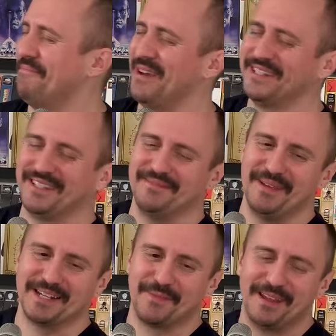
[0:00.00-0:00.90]
Busted
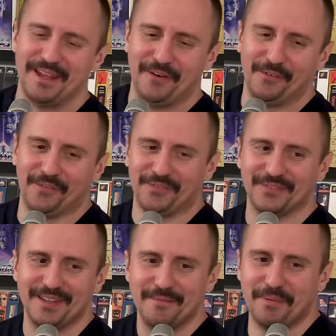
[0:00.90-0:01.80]
makes my elf
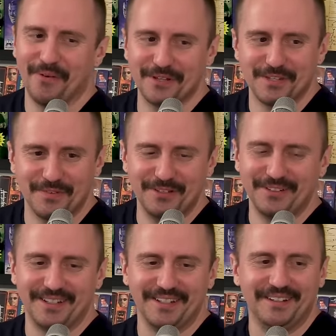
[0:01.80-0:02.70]
parts feel
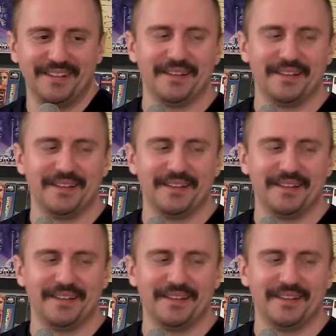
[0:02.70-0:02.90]
good.